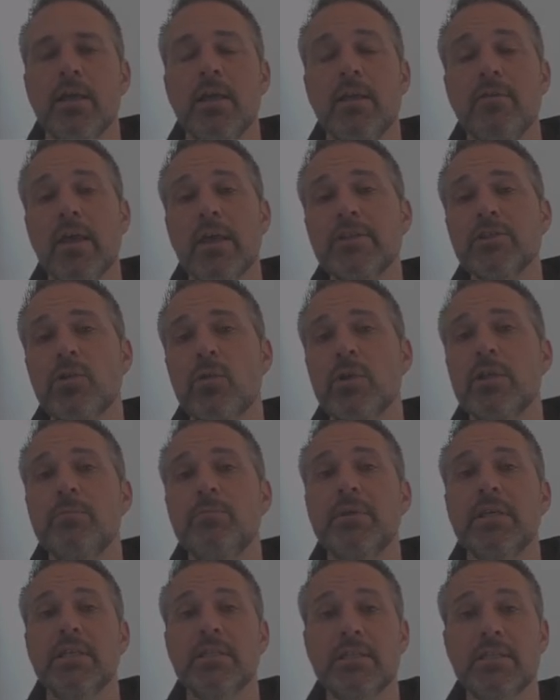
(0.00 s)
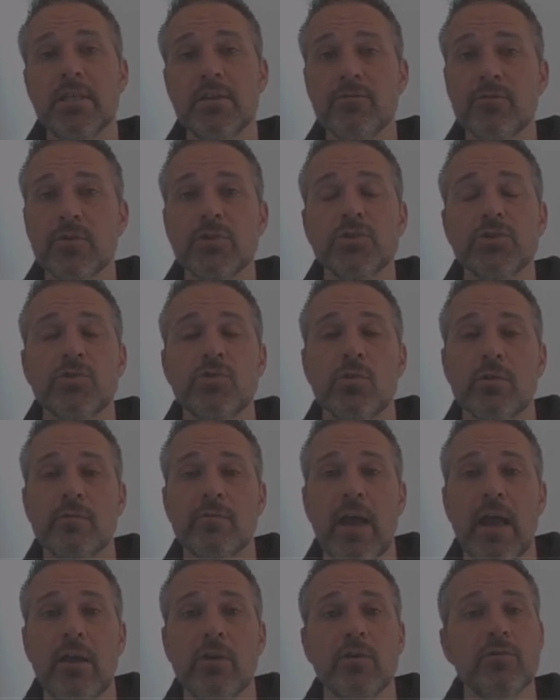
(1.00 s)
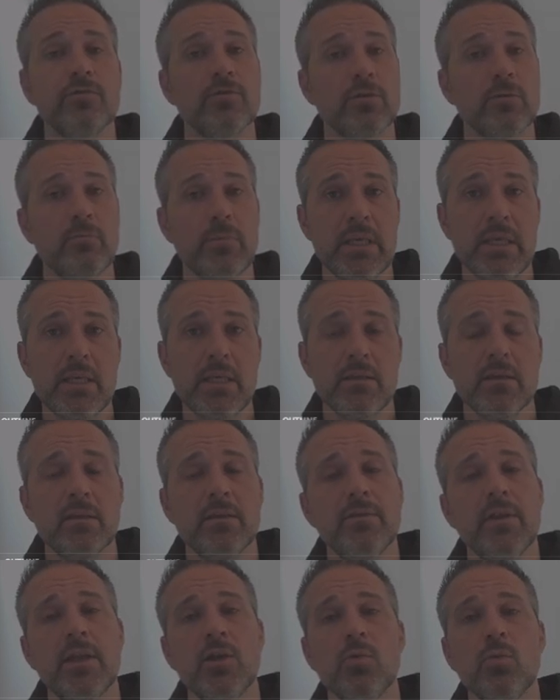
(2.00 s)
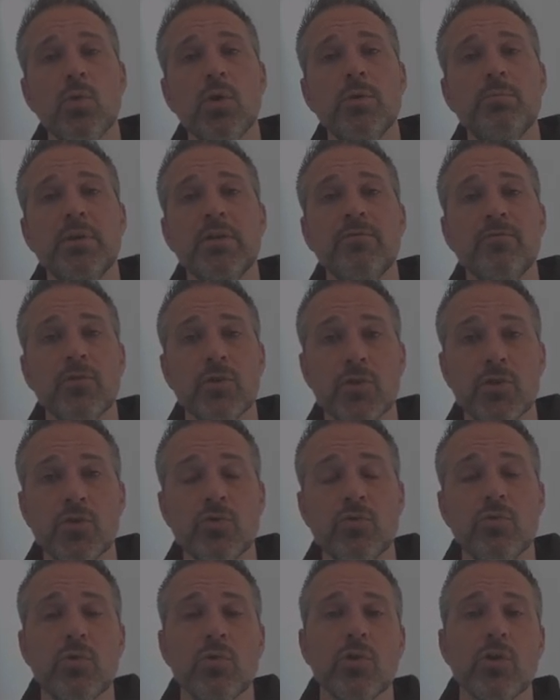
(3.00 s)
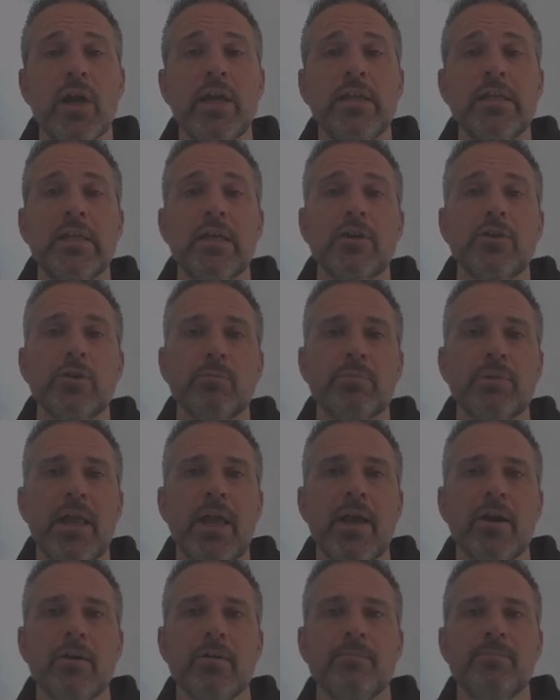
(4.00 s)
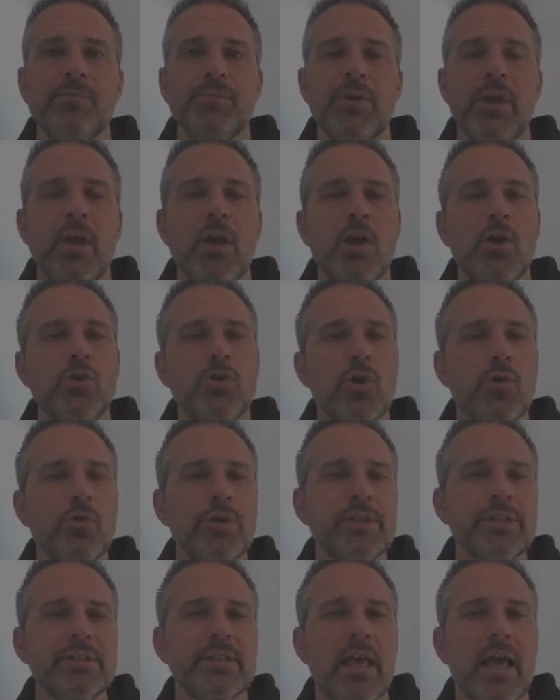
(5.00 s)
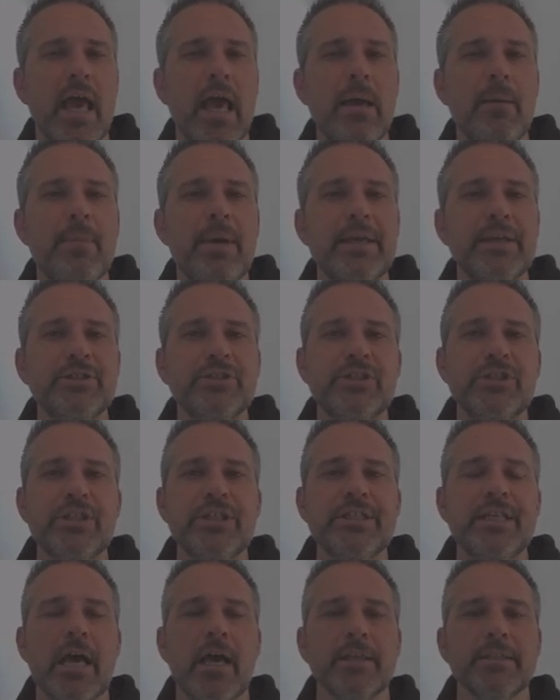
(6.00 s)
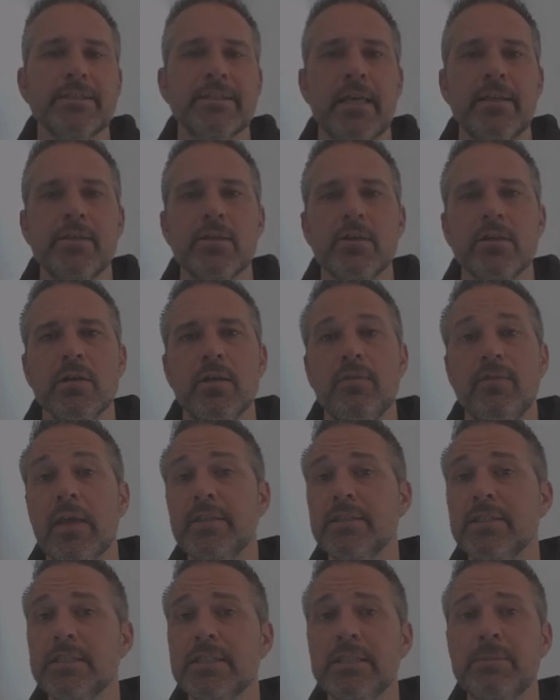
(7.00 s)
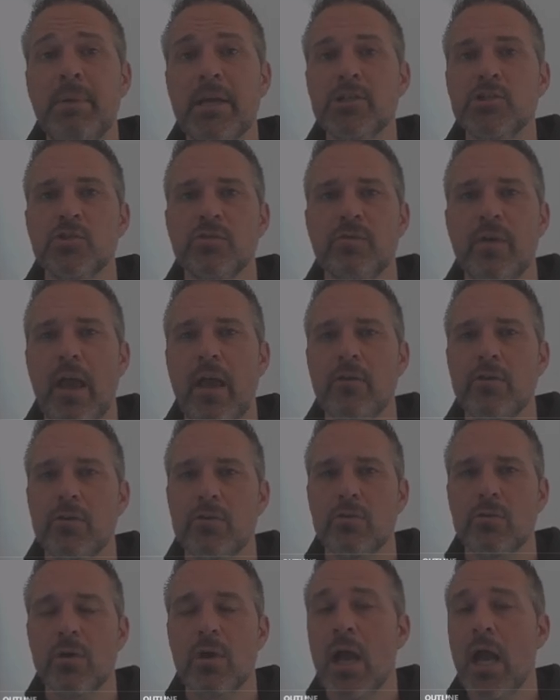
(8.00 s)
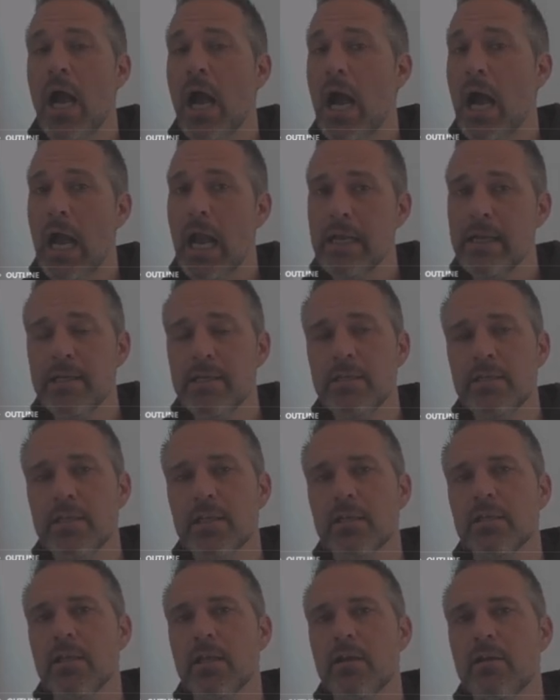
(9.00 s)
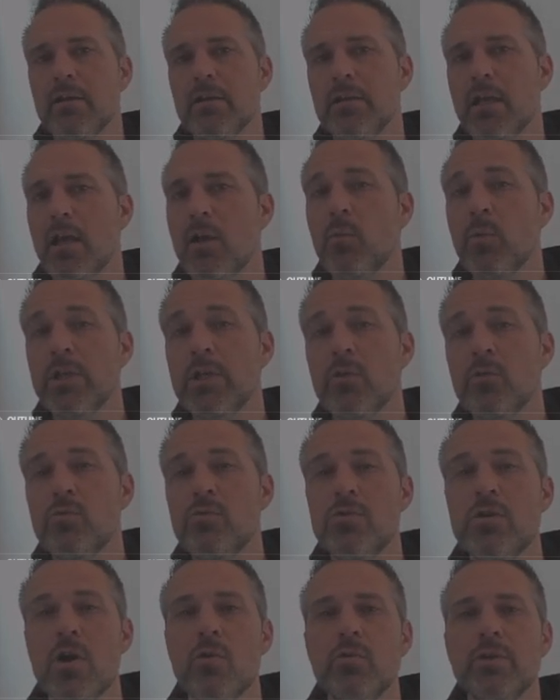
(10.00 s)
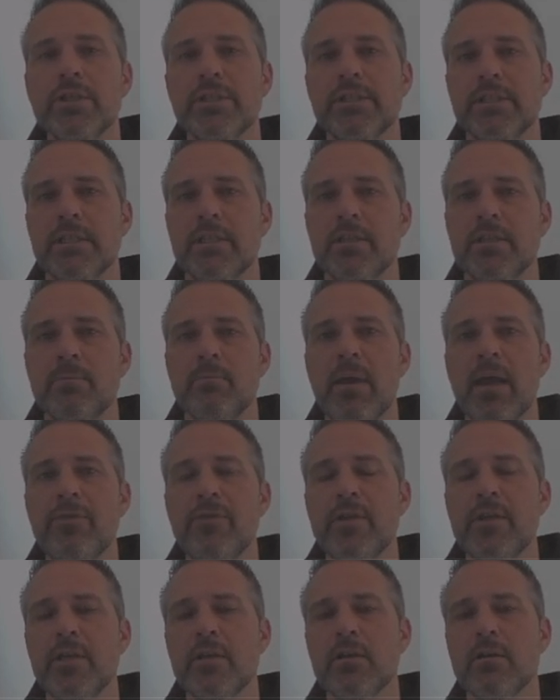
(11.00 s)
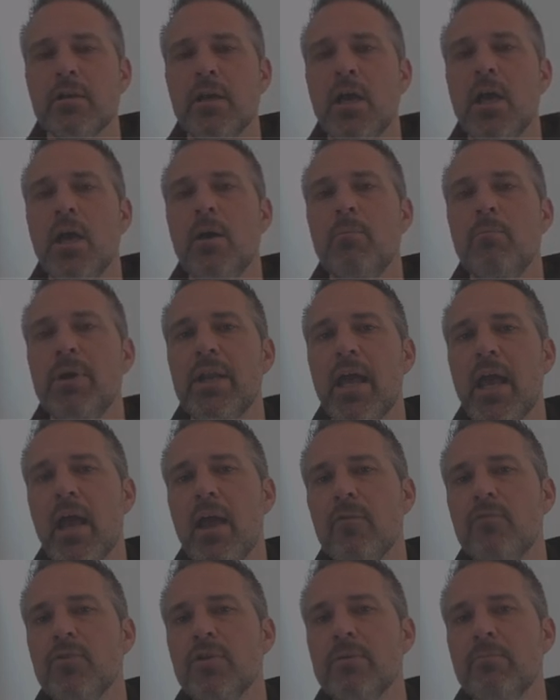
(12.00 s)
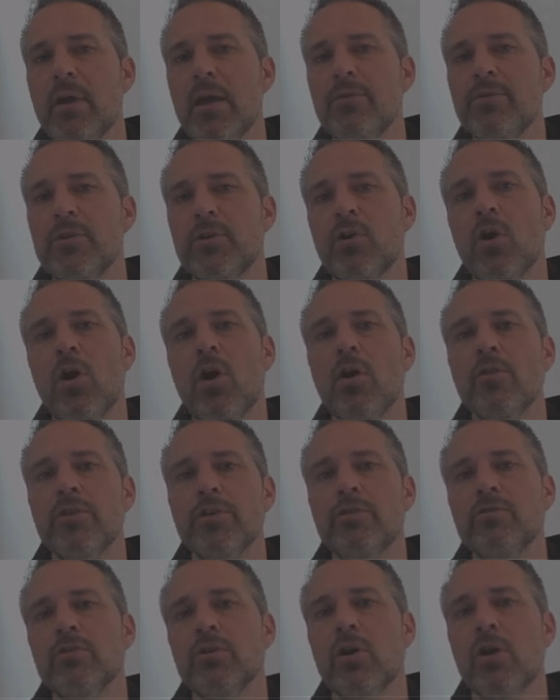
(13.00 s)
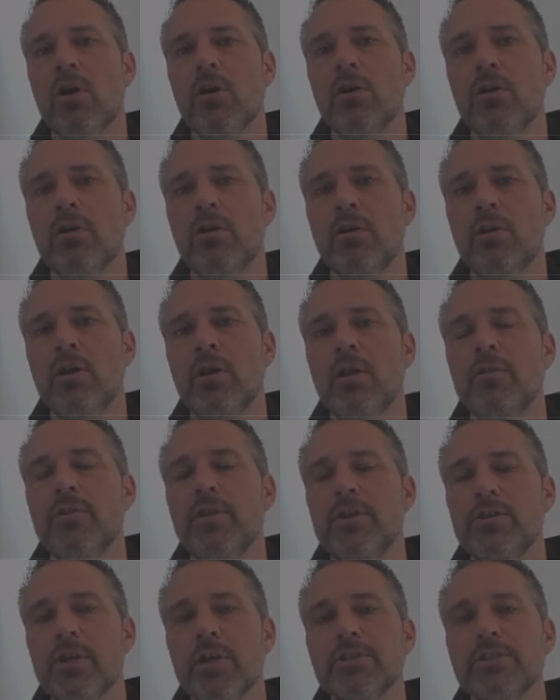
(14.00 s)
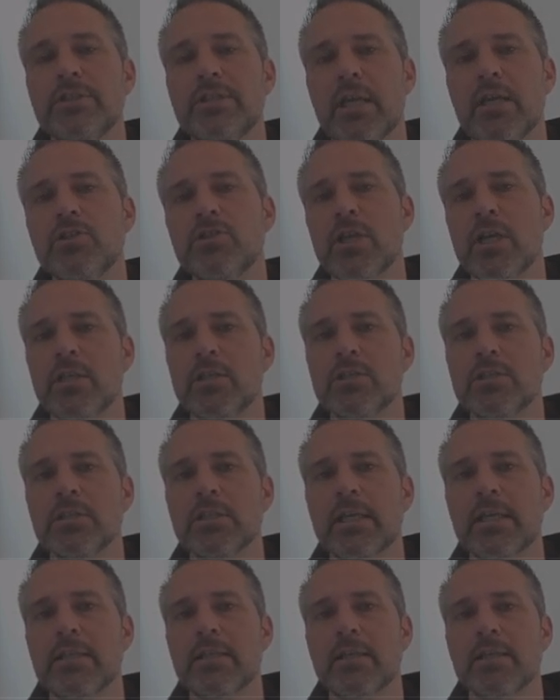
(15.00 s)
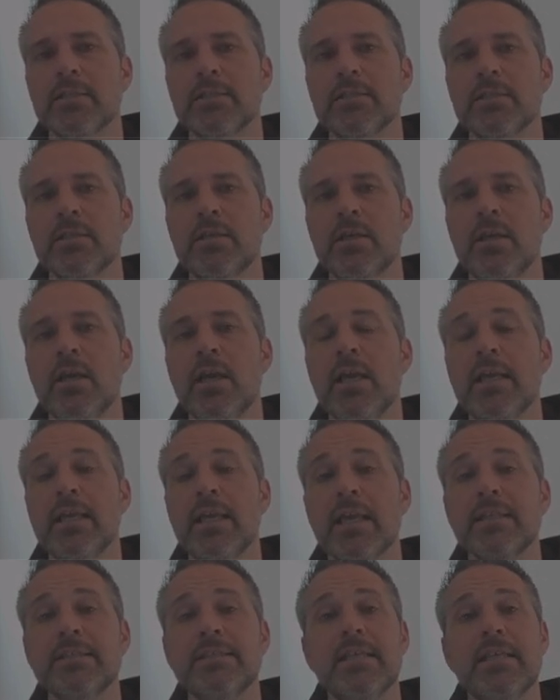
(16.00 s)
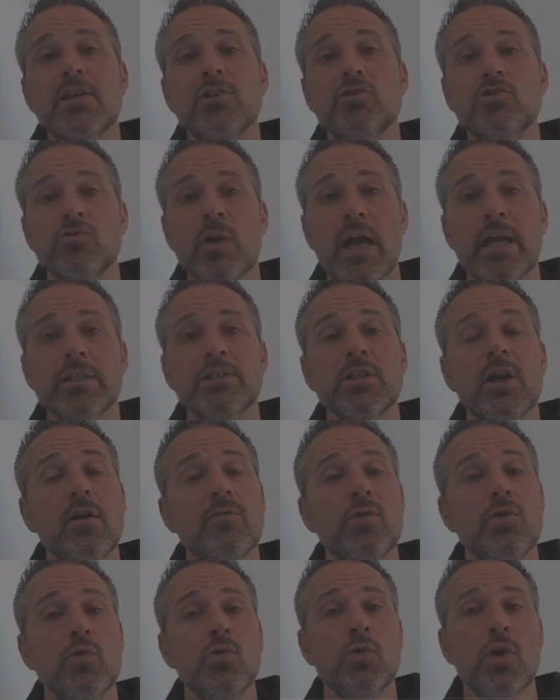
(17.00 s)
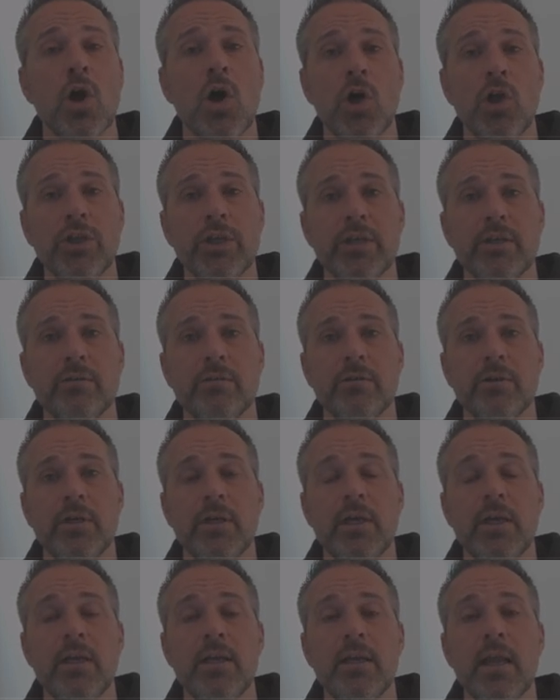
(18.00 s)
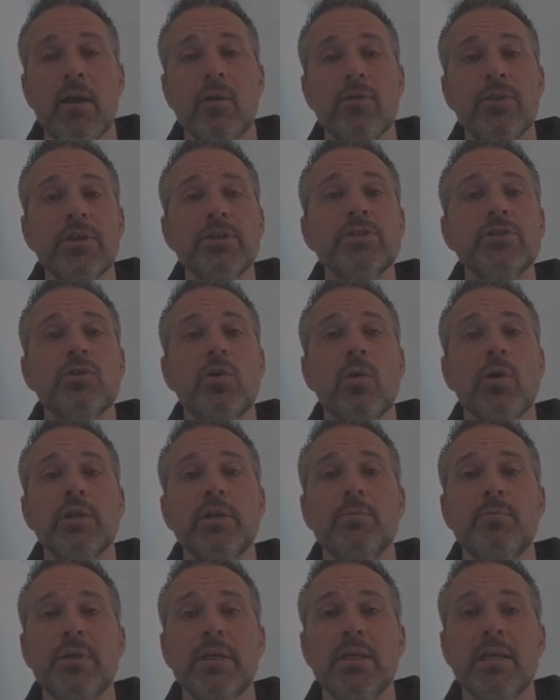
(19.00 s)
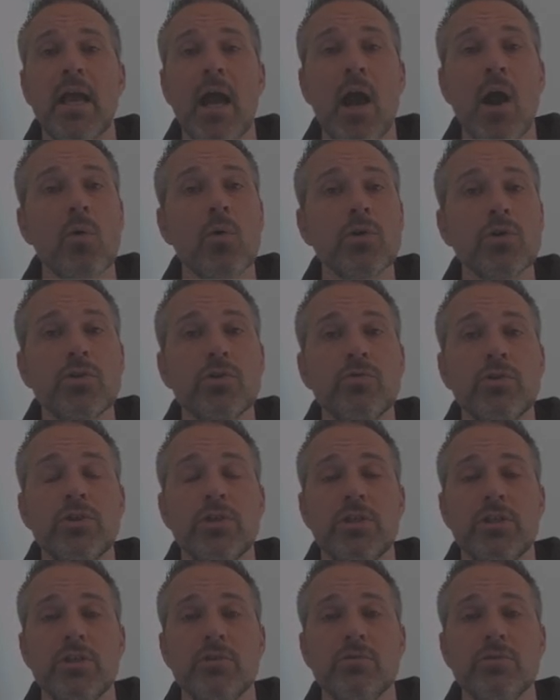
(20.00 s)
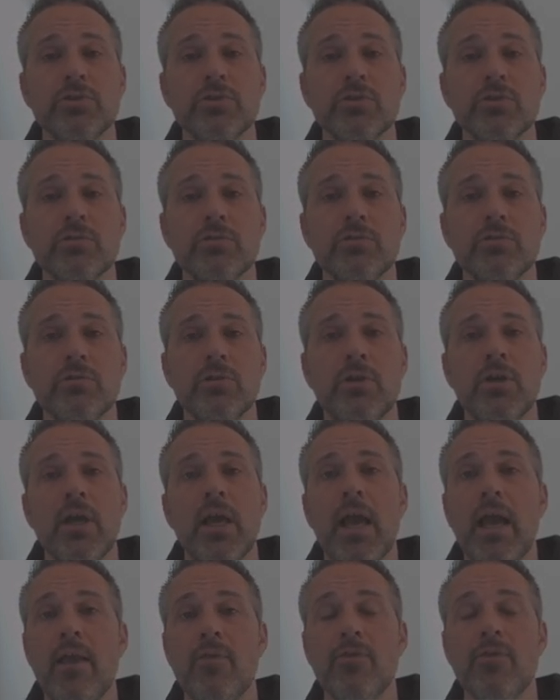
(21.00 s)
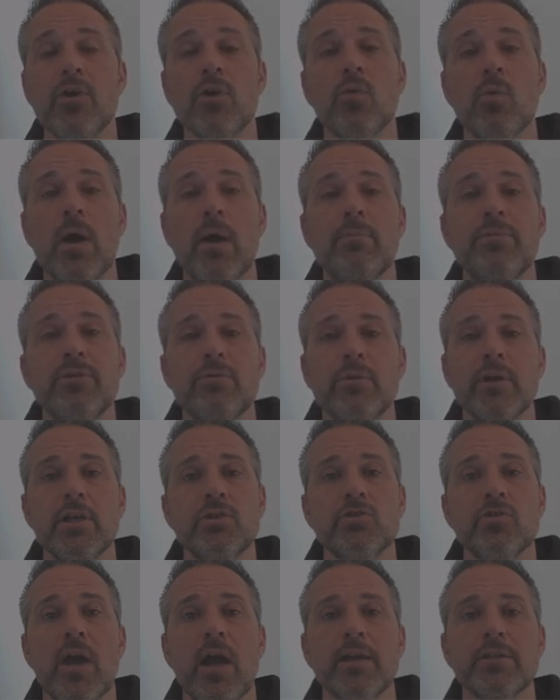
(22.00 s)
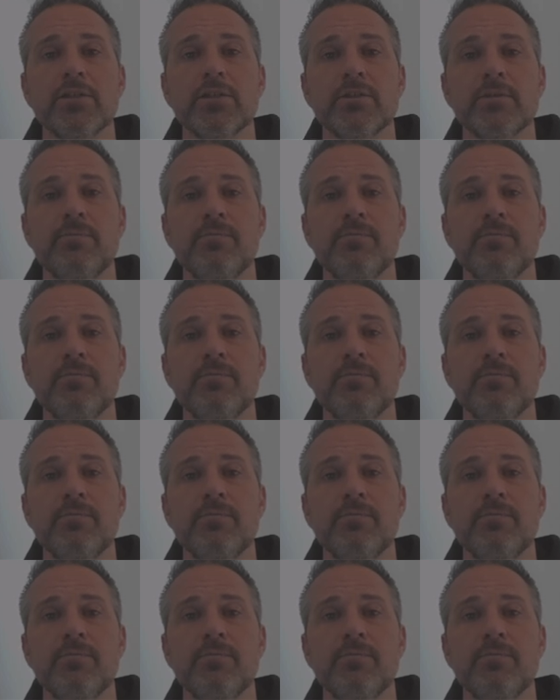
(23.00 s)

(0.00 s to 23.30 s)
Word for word: That's going to be a different stored value for me than it would be for you or any other player. Notice the msg.sender. That's a special value. I didn't declare it, and we don't notice it in the method here, but every method call that you call that does state changes like this gets the address of who called it. Now, this is going to be our Unity user and their Web3 address.